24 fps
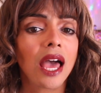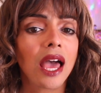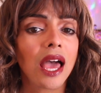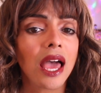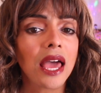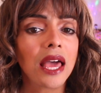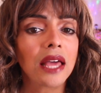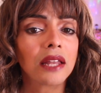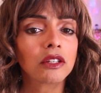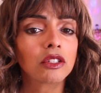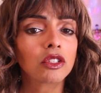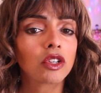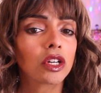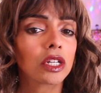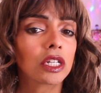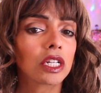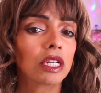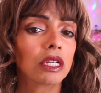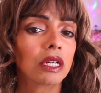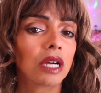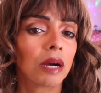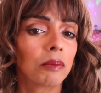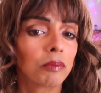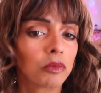and
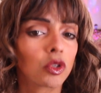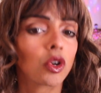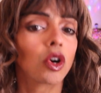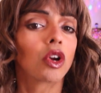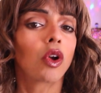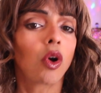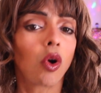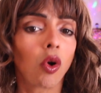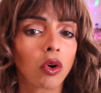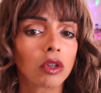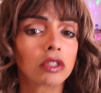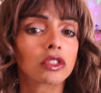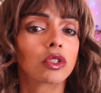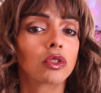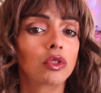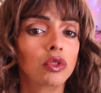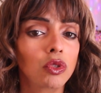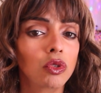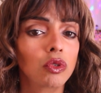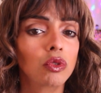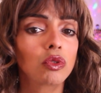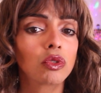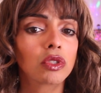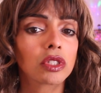I'm gonna also
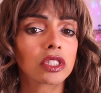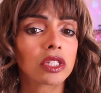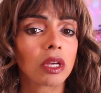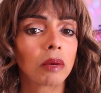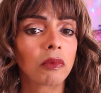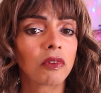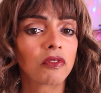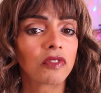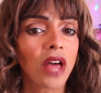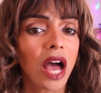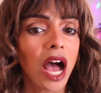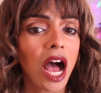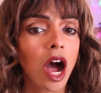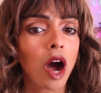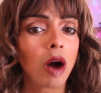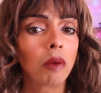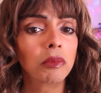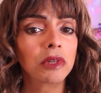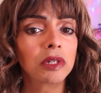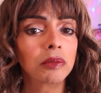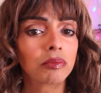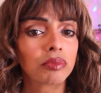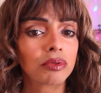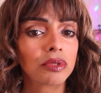use some of the
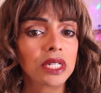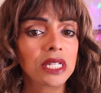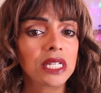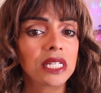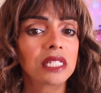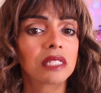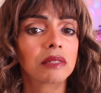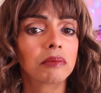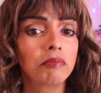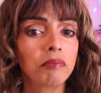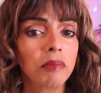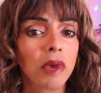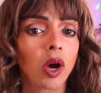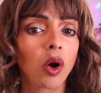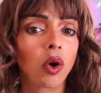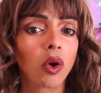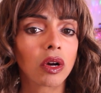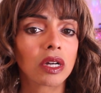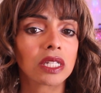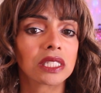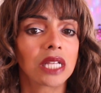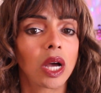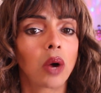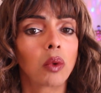almond breeze
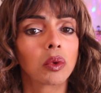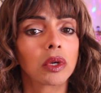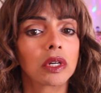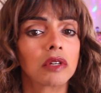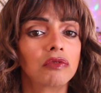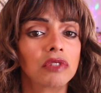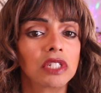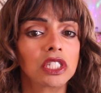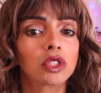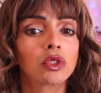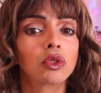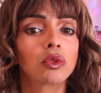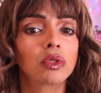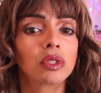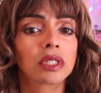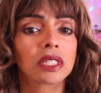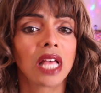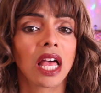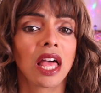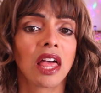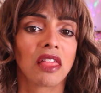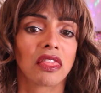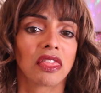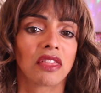milk because I want to
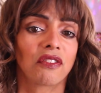reduce